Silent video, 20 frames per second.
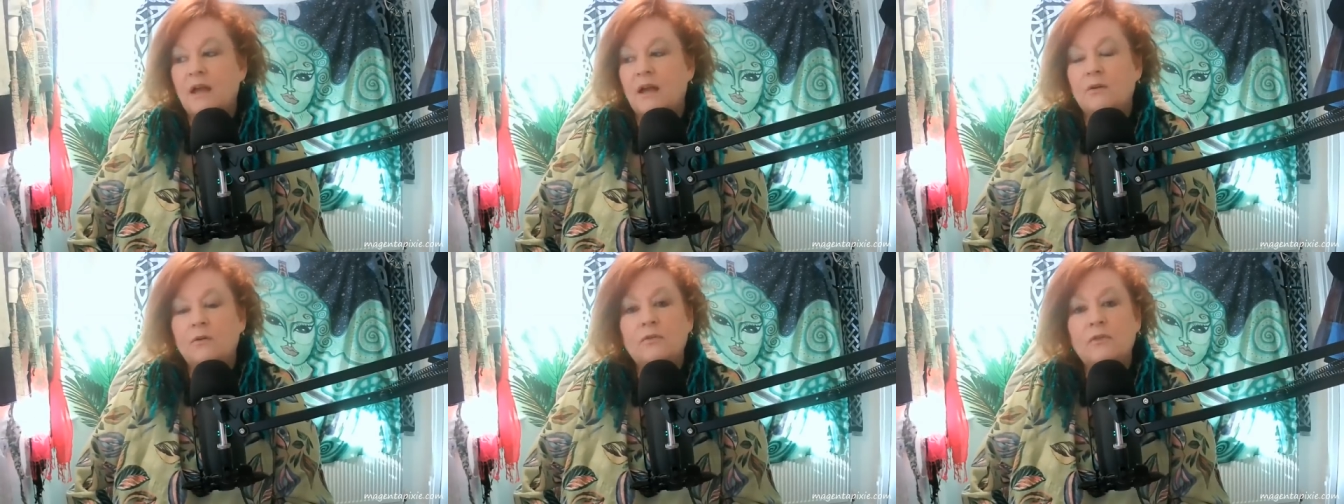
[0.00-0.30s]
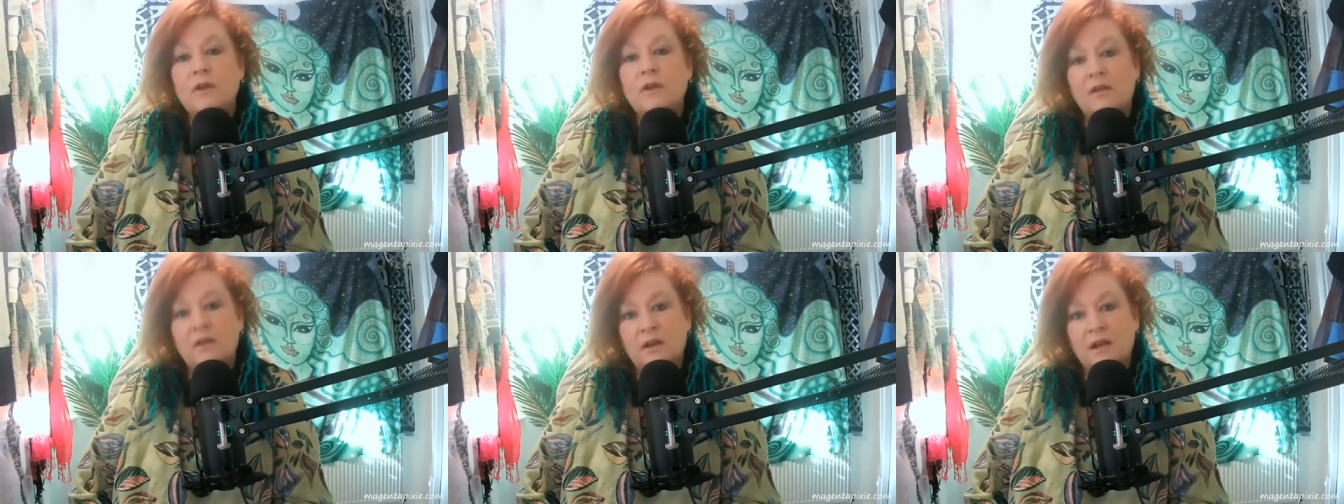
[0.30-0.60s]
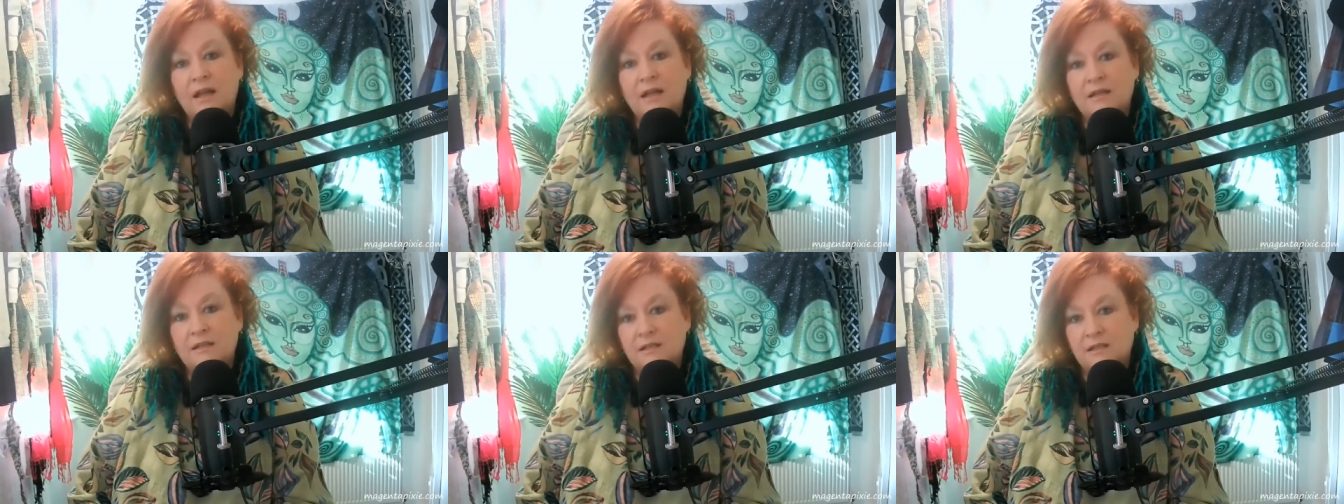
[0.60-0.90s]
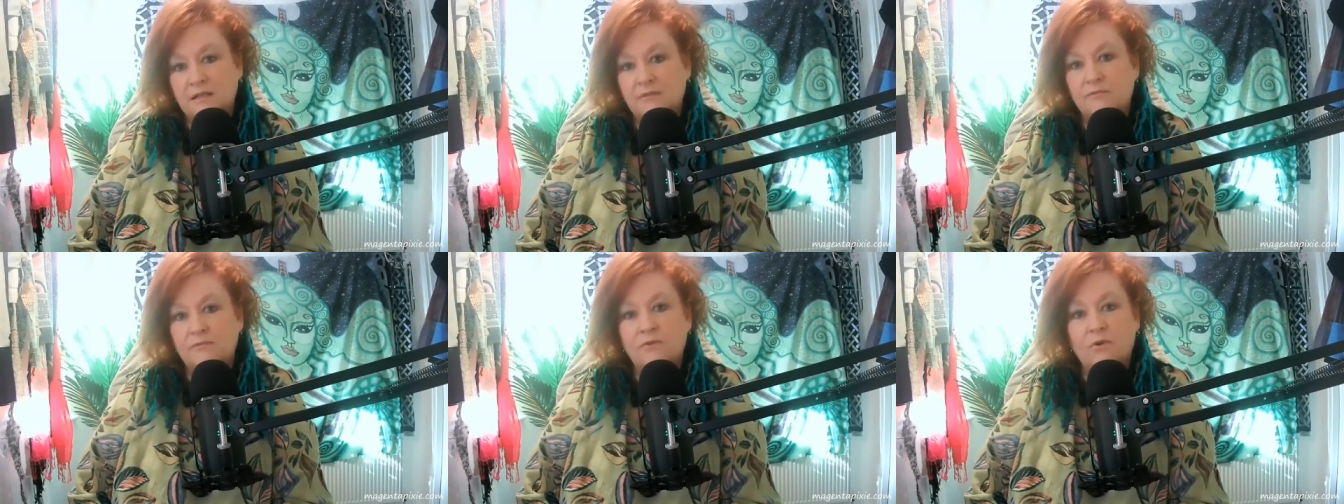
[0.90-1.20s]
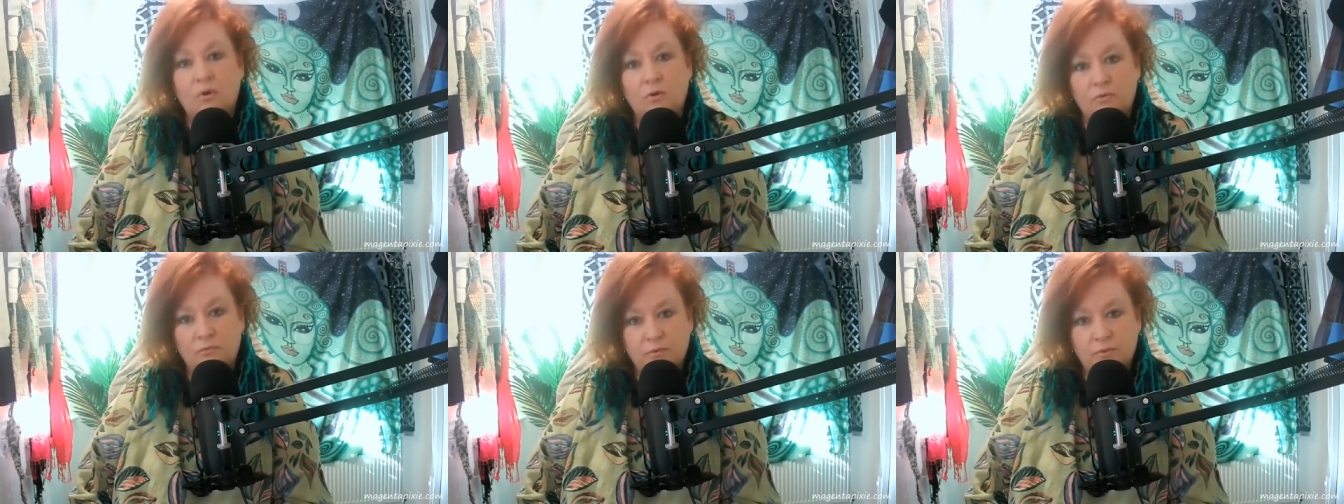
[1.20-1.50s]
and all the other ladies
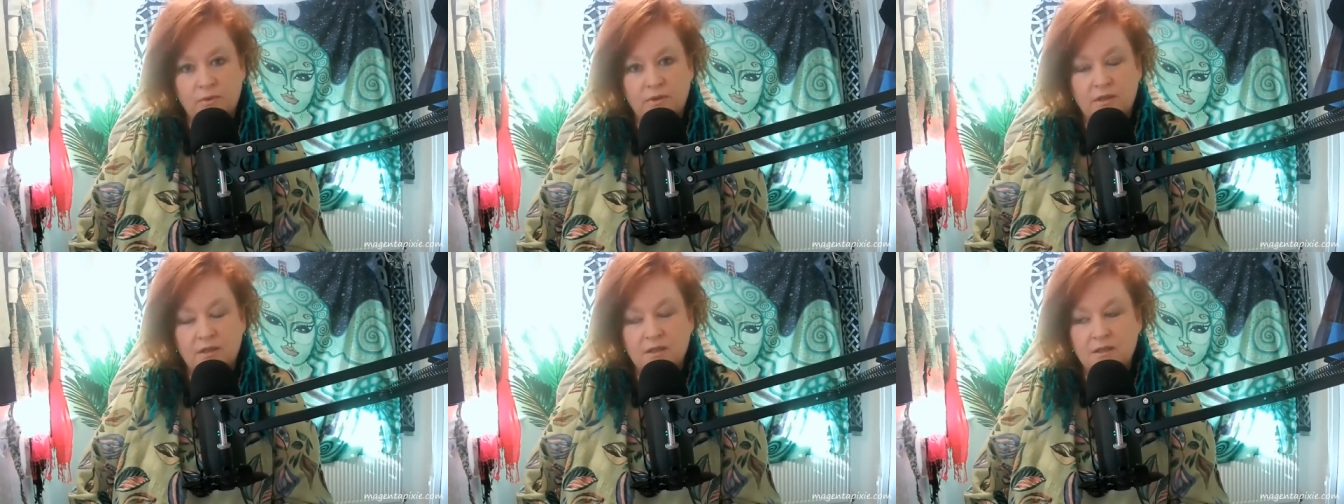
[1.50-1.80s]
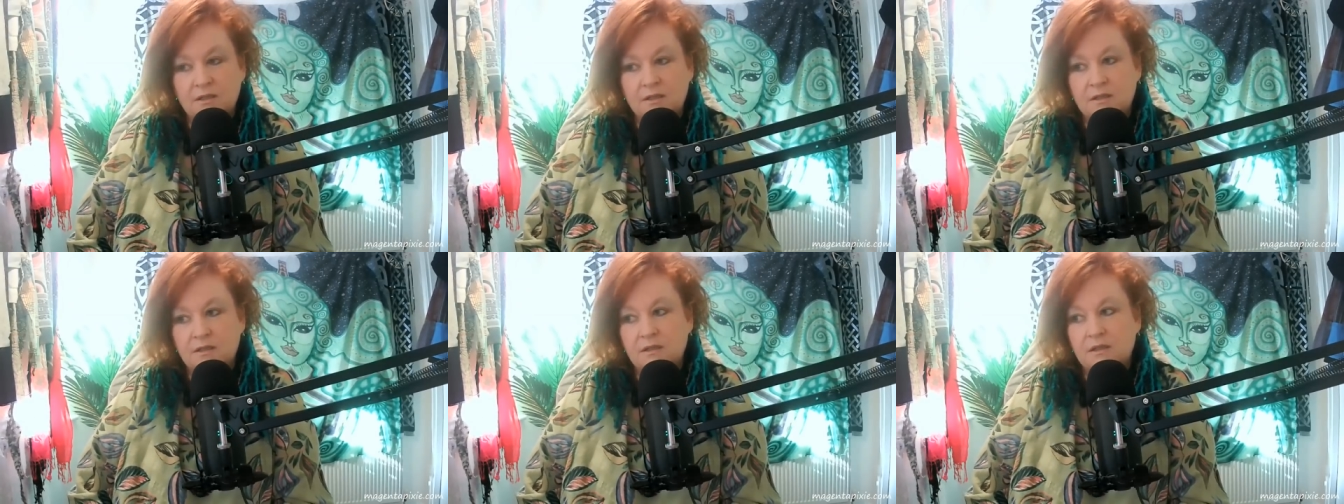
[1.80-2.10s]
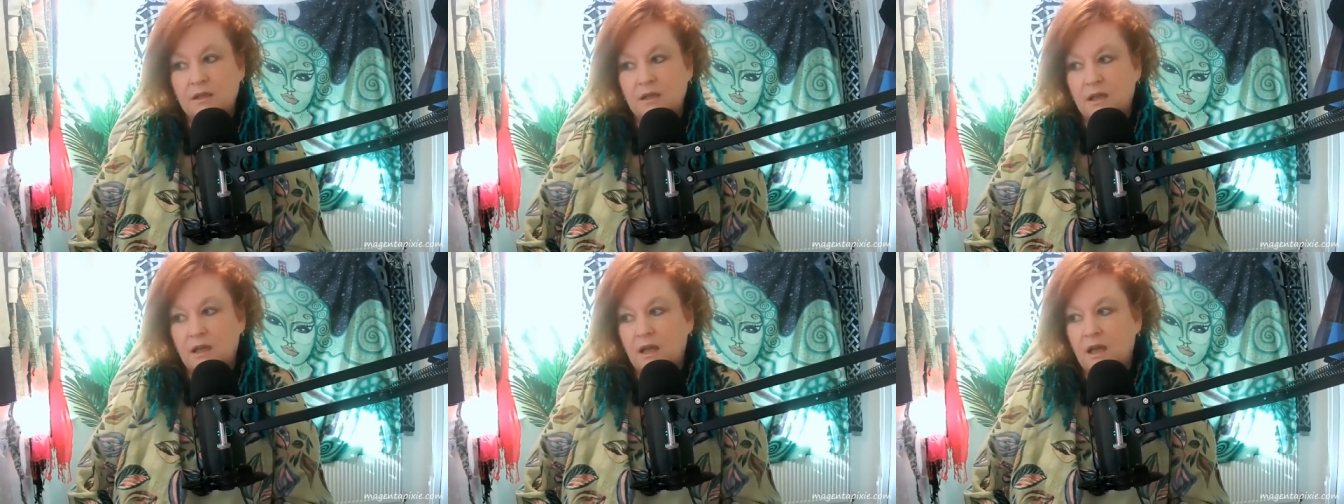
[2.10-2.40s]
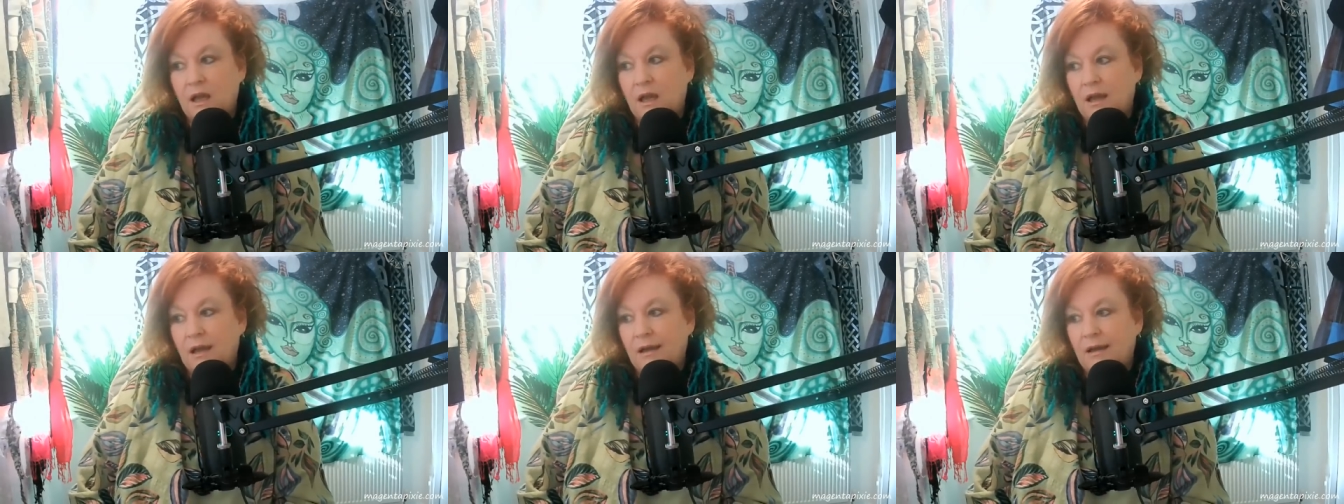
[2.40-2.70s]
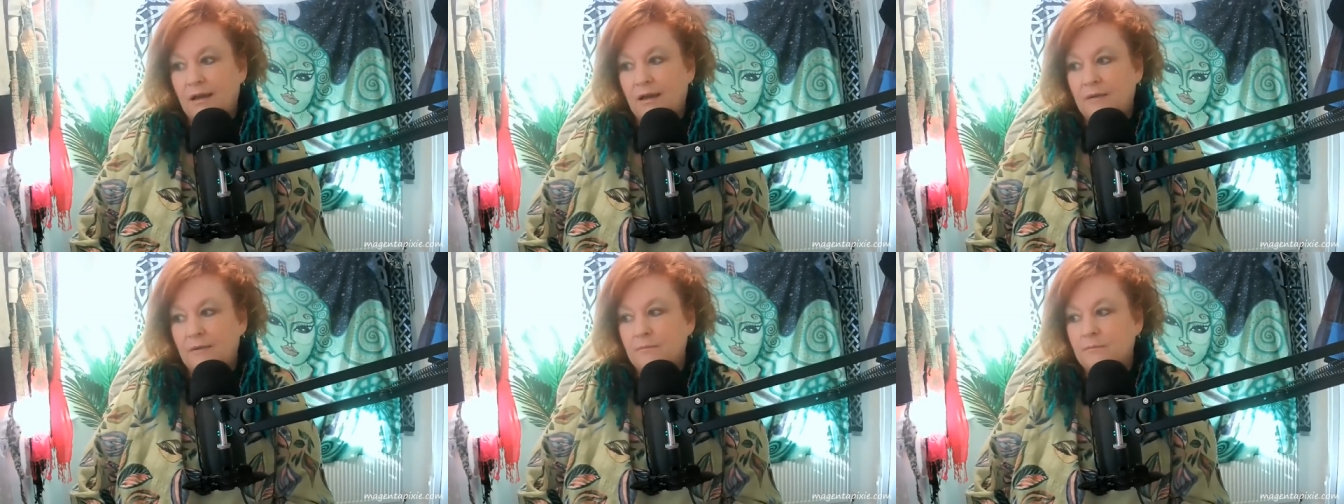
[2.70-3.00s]
involved with this.
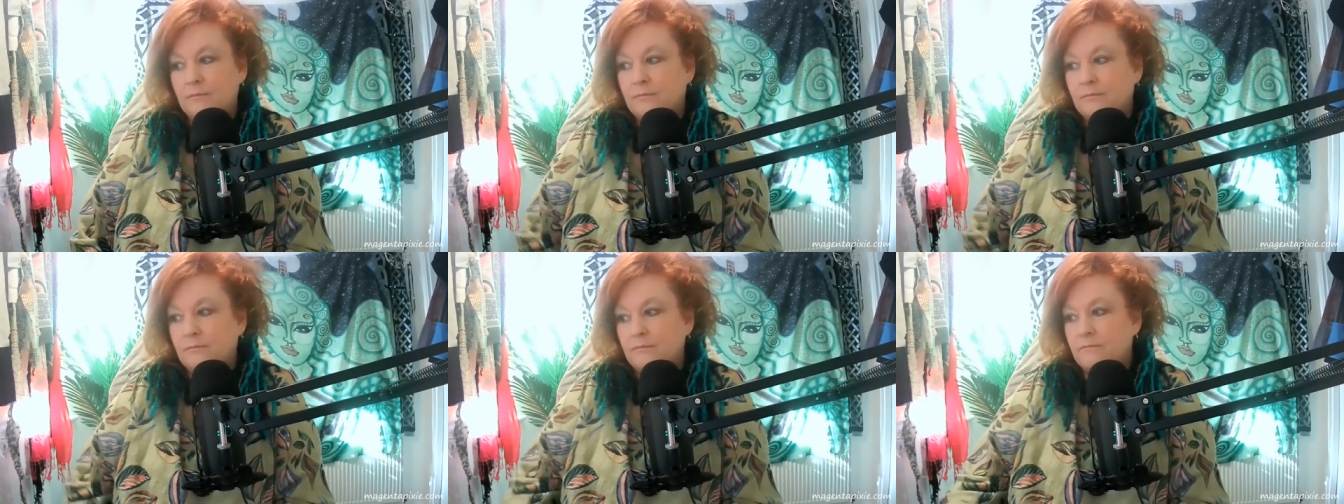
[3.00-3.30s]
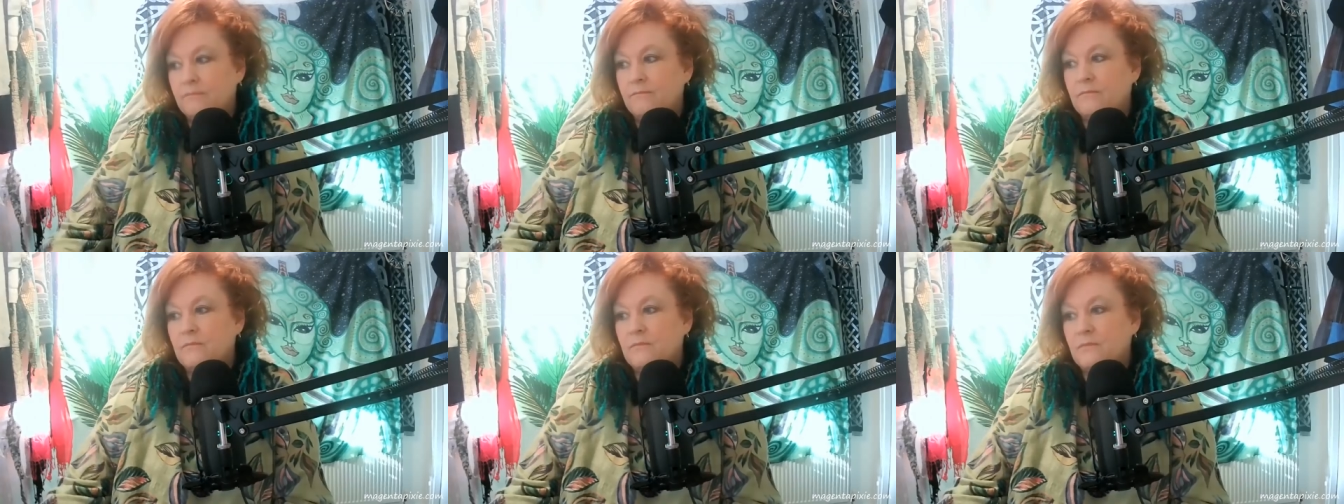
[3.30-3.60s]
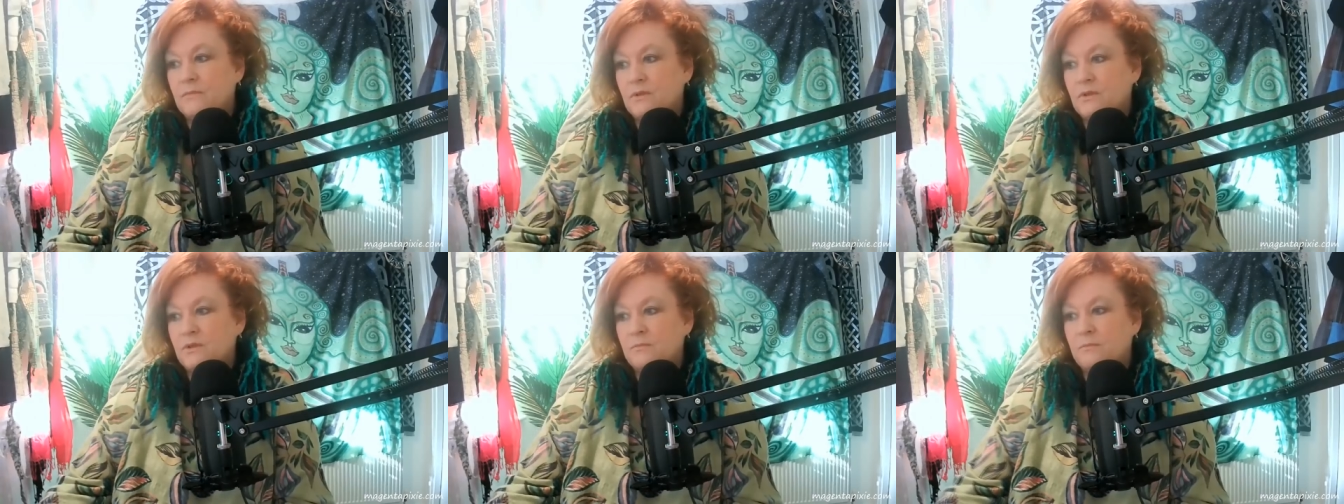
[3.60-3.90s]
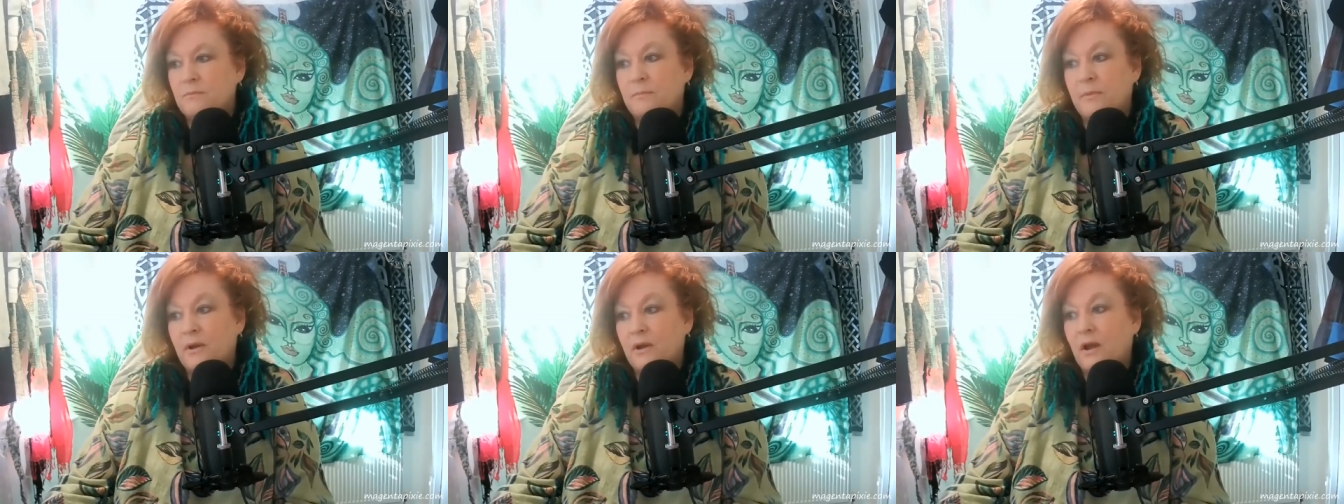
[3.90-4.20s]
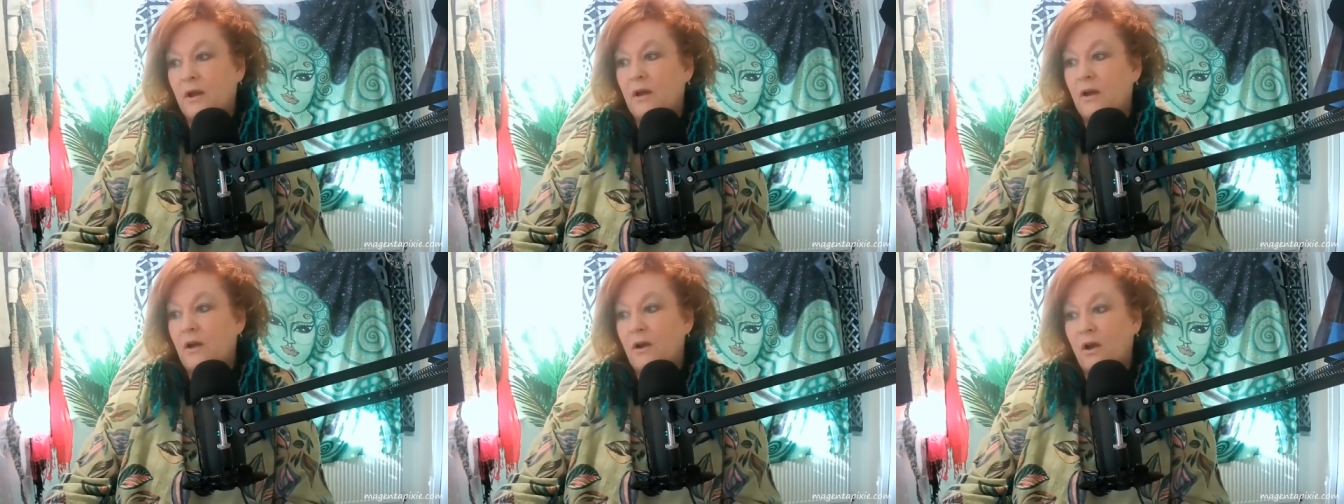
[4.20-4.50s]

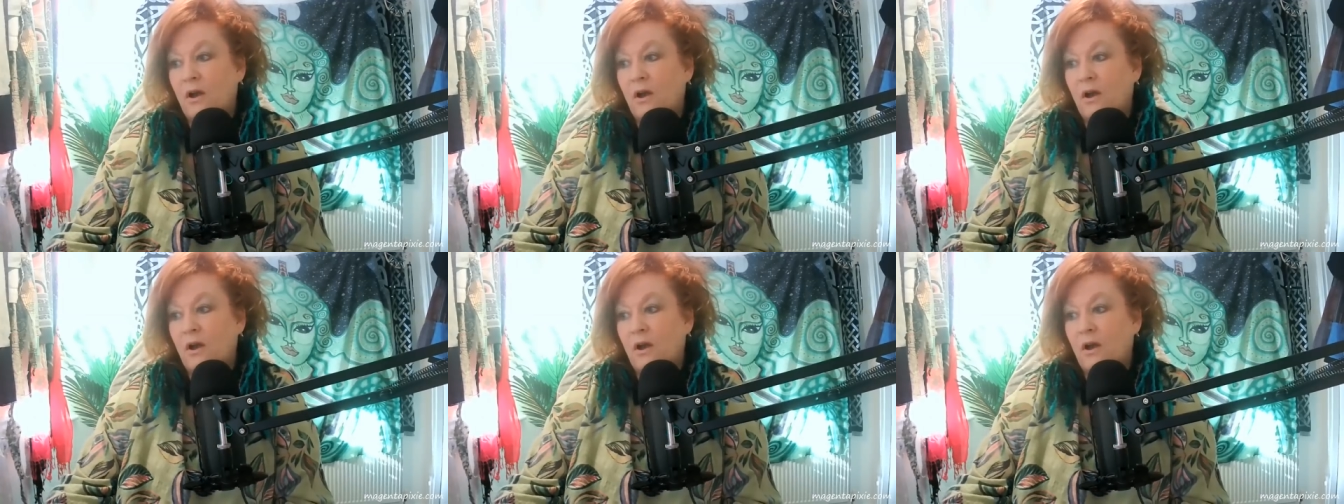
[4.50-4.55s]
But,